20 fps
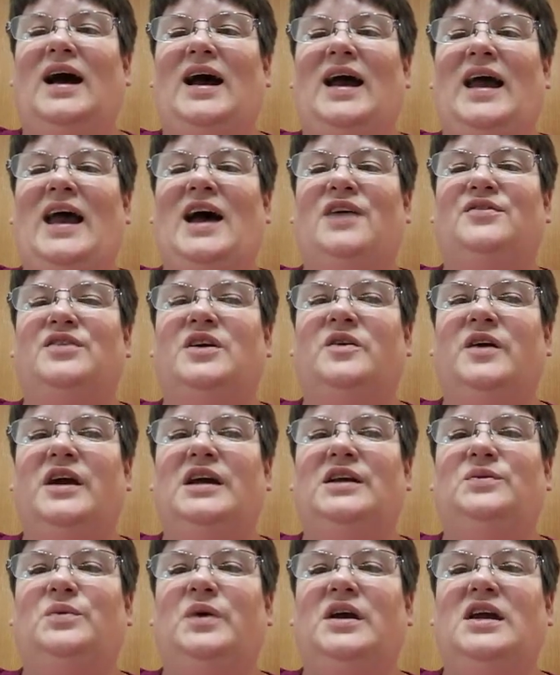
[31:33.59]
Have a
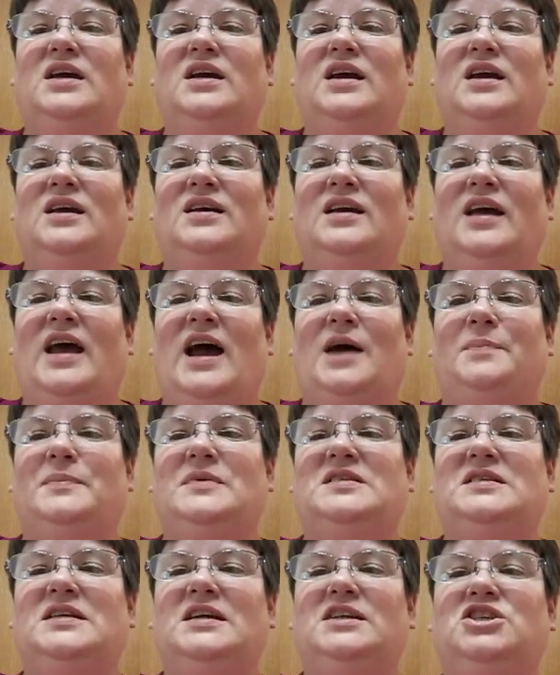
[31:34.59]
great week.
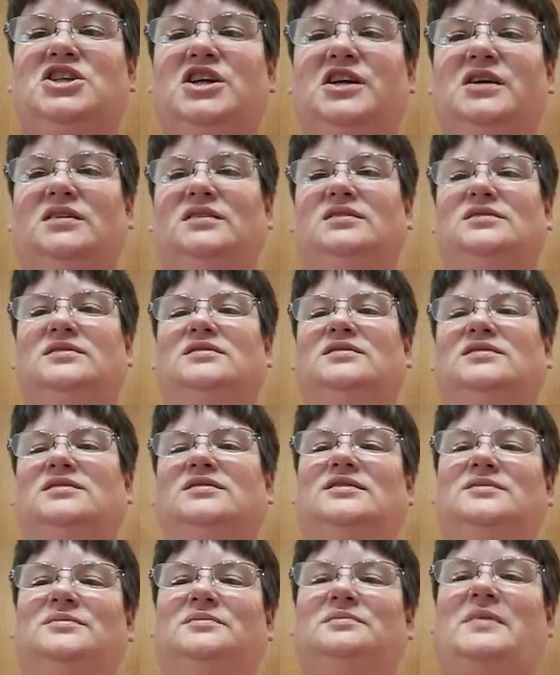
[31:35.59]
Happy stitching.
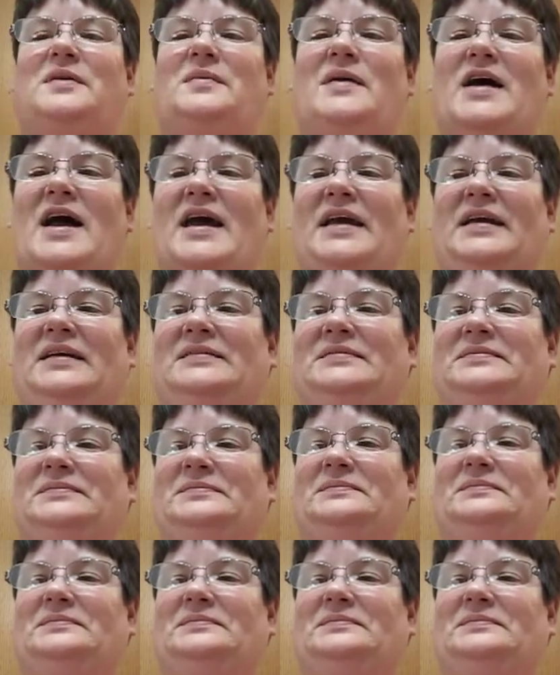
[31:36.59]
Bye-bye.